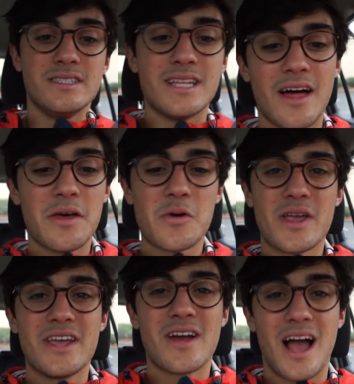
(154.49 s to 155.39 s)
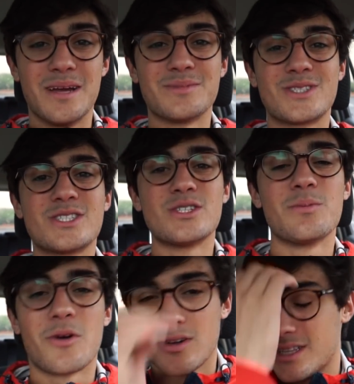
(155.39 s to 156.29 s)
Now that we're here, I'm
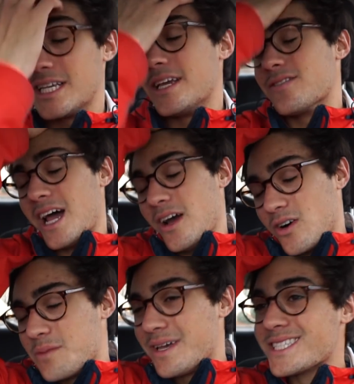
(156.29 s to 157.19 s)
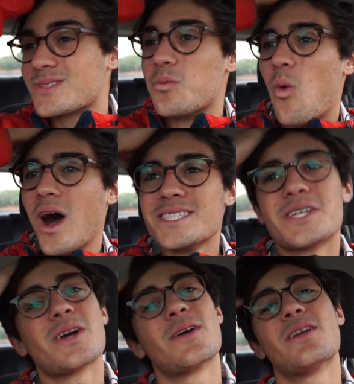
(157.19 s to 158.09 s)
super relieved. I only missed one
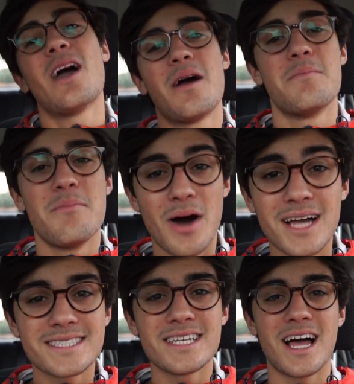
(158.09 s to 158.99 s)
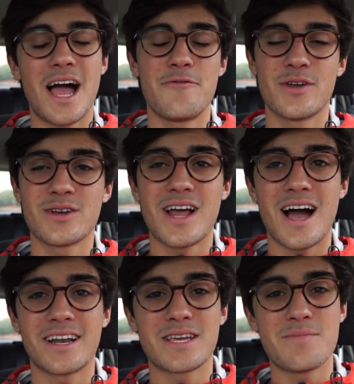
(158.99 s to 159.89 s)
turn, but I figured
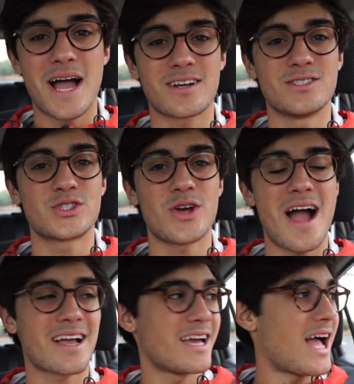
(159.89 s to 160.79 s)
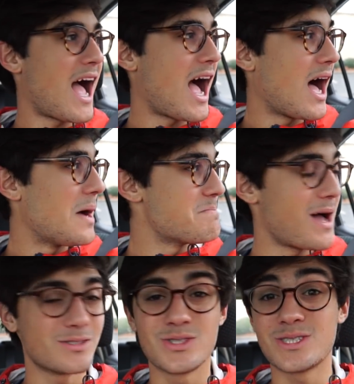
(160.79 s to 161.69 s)
out how to get back on track. I
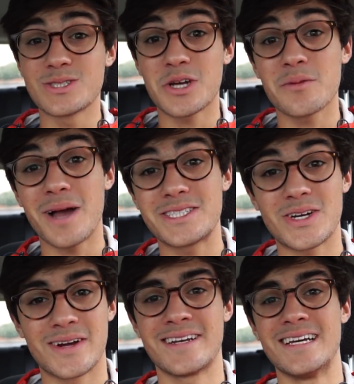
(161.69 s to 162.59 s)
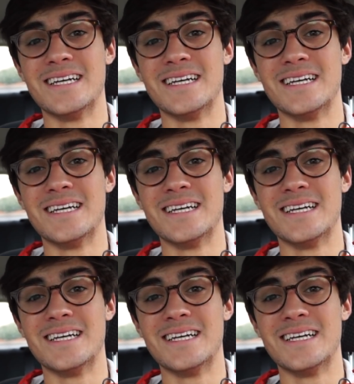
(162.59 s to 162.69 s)
was using turn by turn,